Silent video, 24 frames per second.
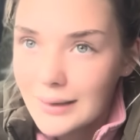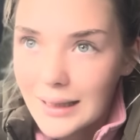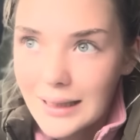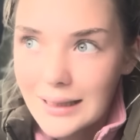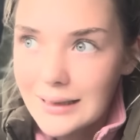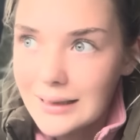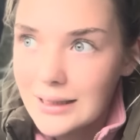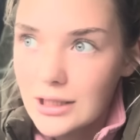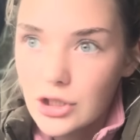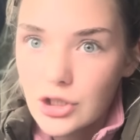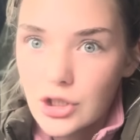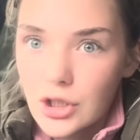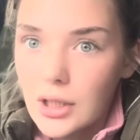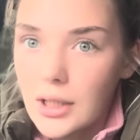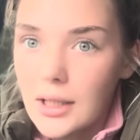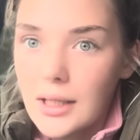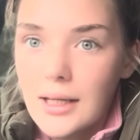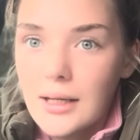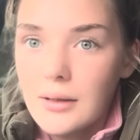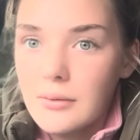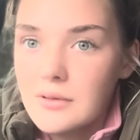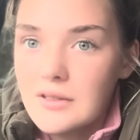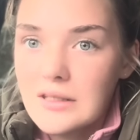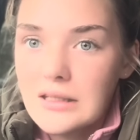literally
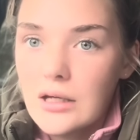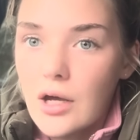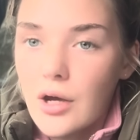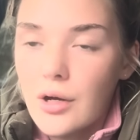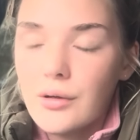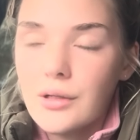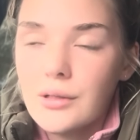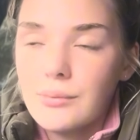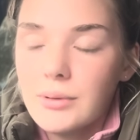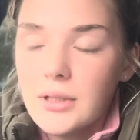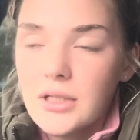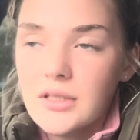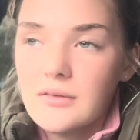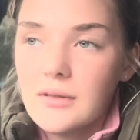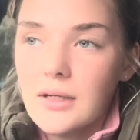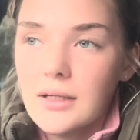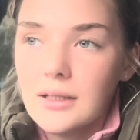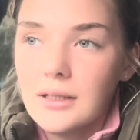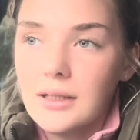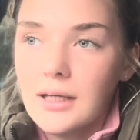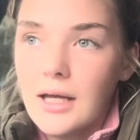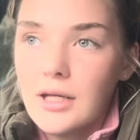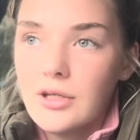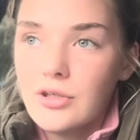it was the only person I
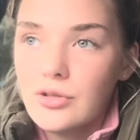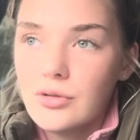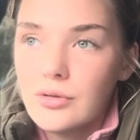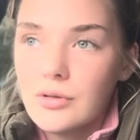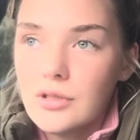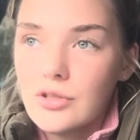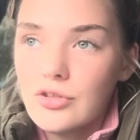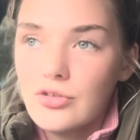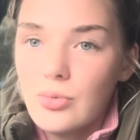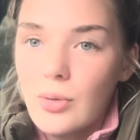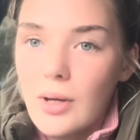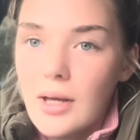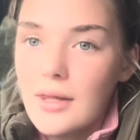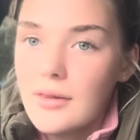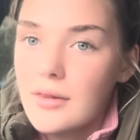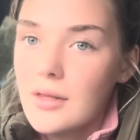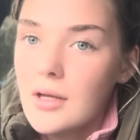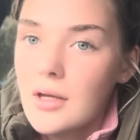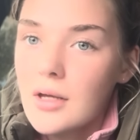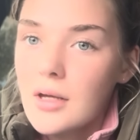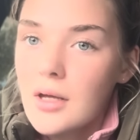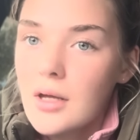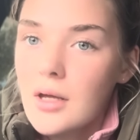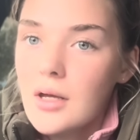could get insurance with,
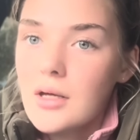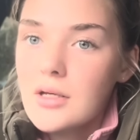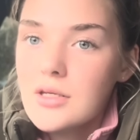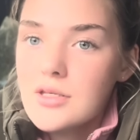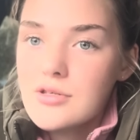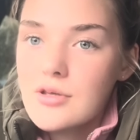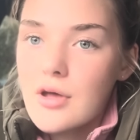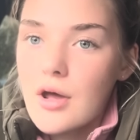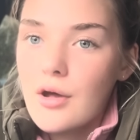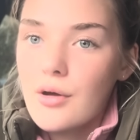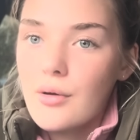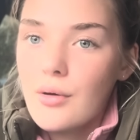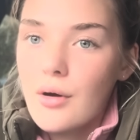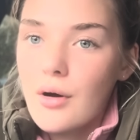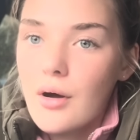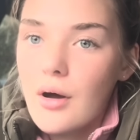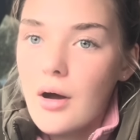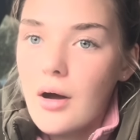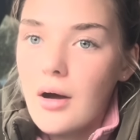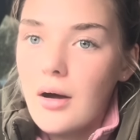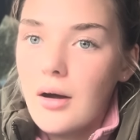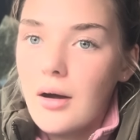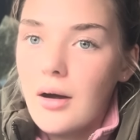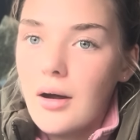so
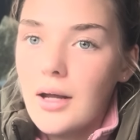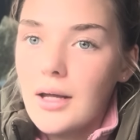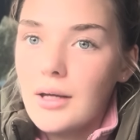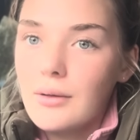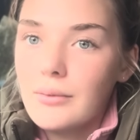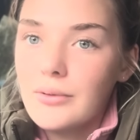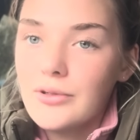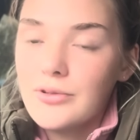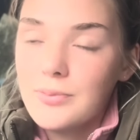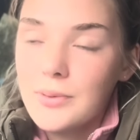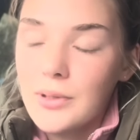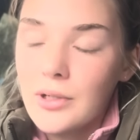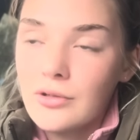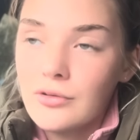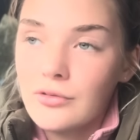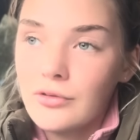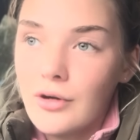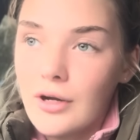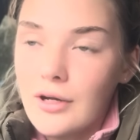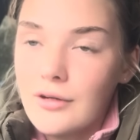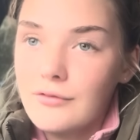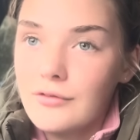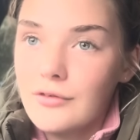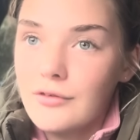I was beyond
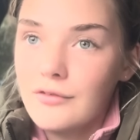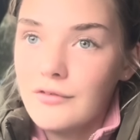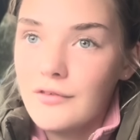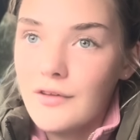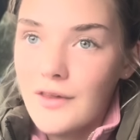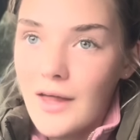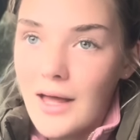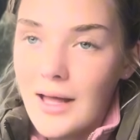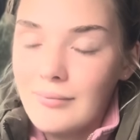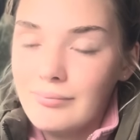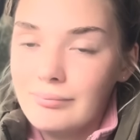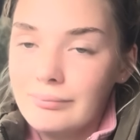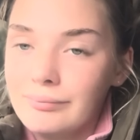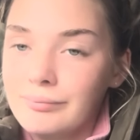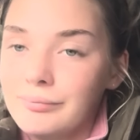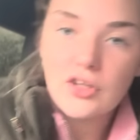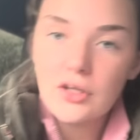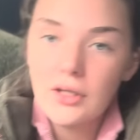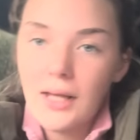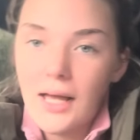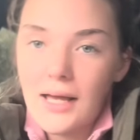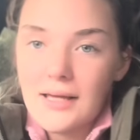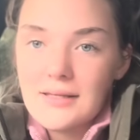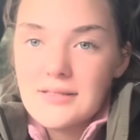grateful for them.
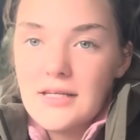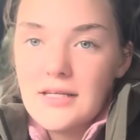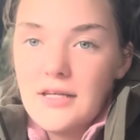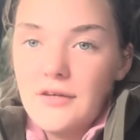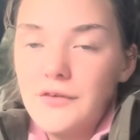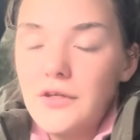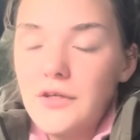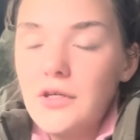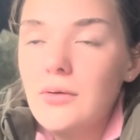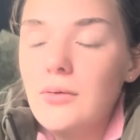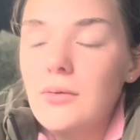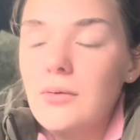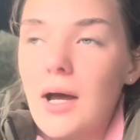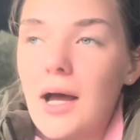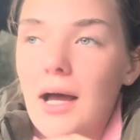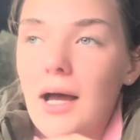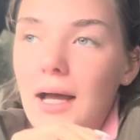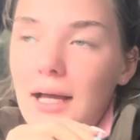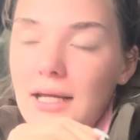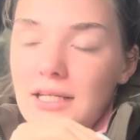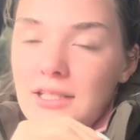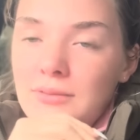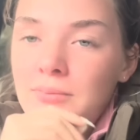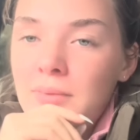But yes, if you
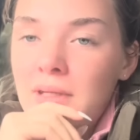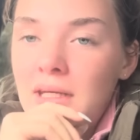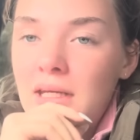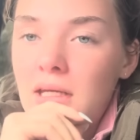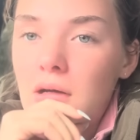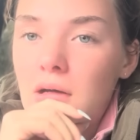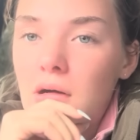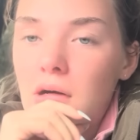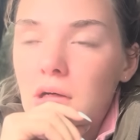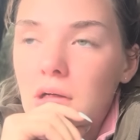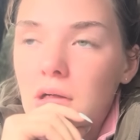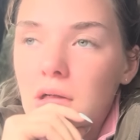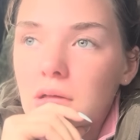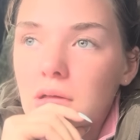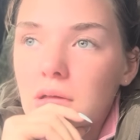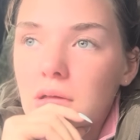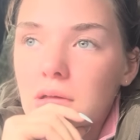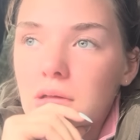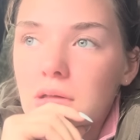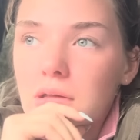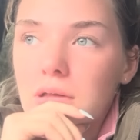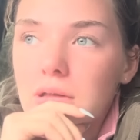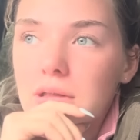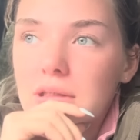had me
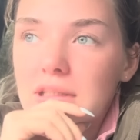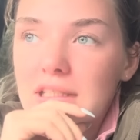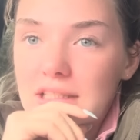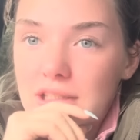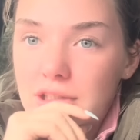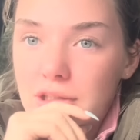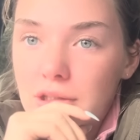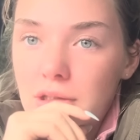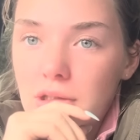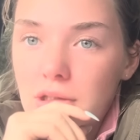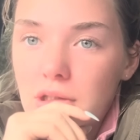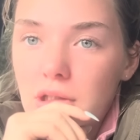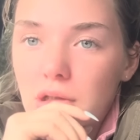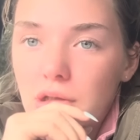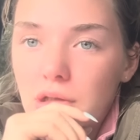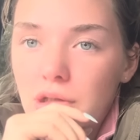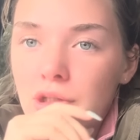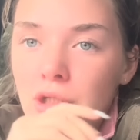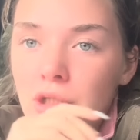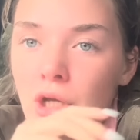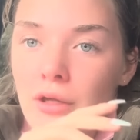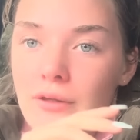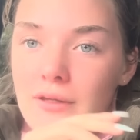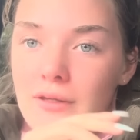on TikTok,
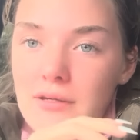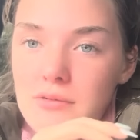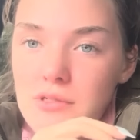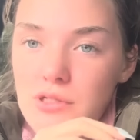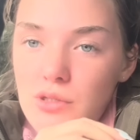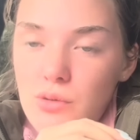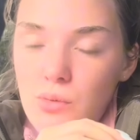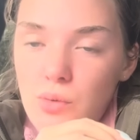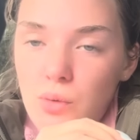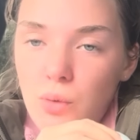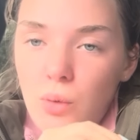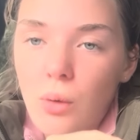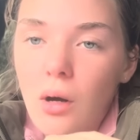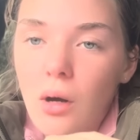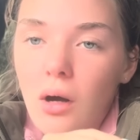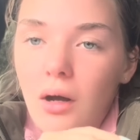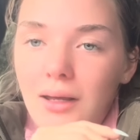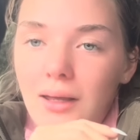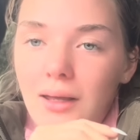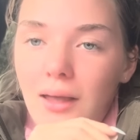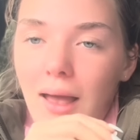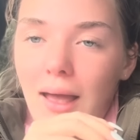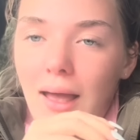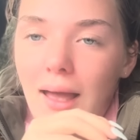you know there was
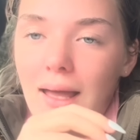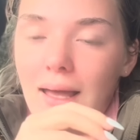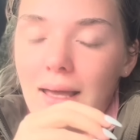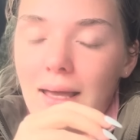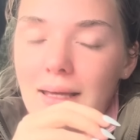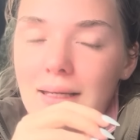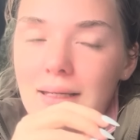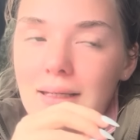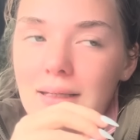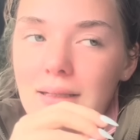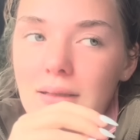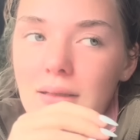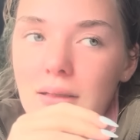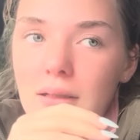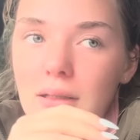quite a